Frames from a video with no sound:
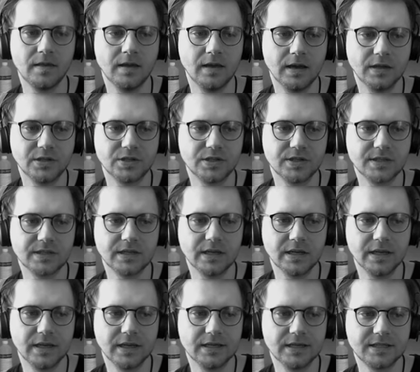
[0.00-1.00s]
I just
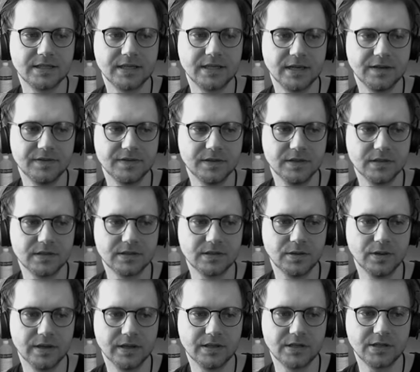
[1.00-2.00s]
saved it, so
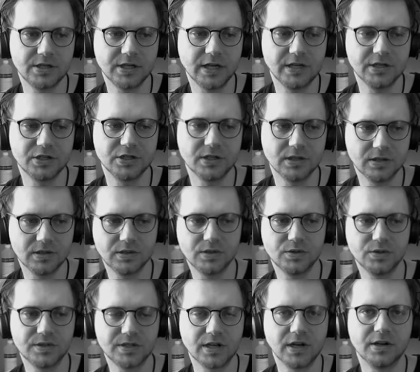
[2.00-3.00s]
I changed it to
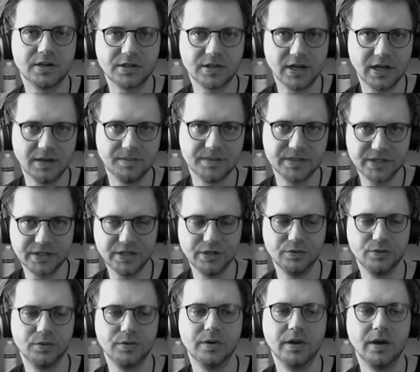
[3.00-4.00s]
start time
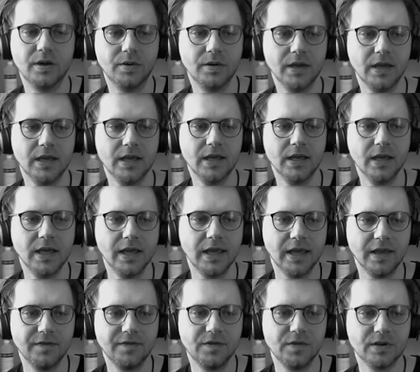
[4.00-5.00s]
0 now.
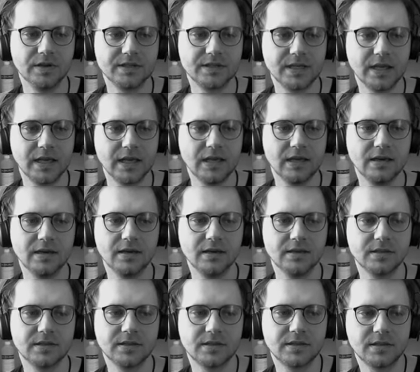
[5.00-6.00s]
If you are saying
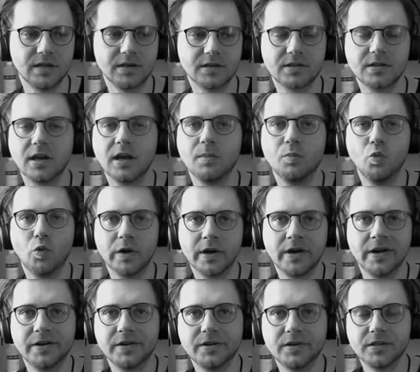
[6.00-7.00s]
start time
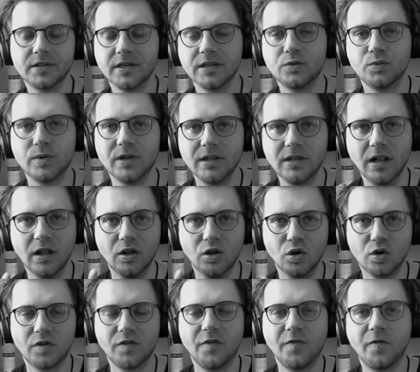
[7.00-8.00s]
100, it will
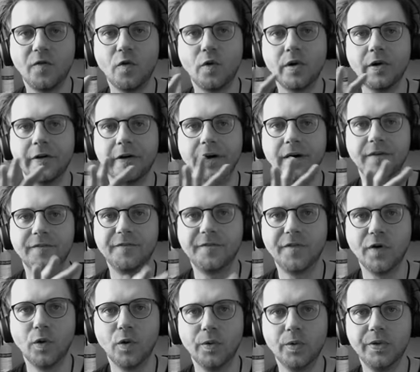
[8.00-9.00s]
look for a
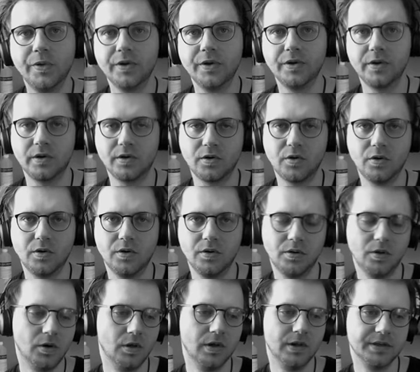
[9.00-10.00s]
folder
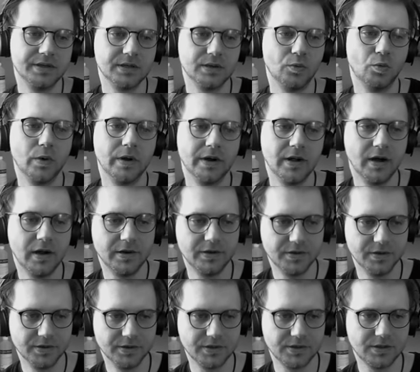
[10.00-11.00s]
called
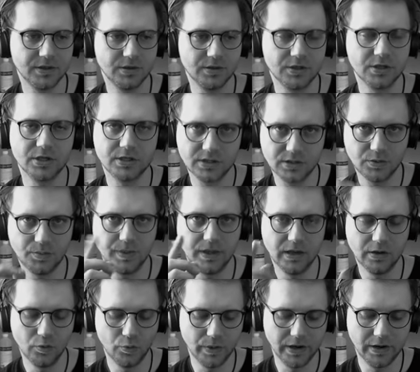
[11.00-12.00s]
100. So just to be
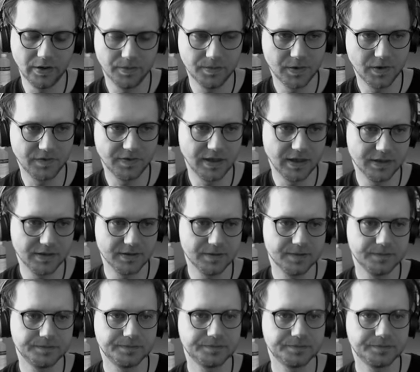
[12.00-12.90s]
aware of that.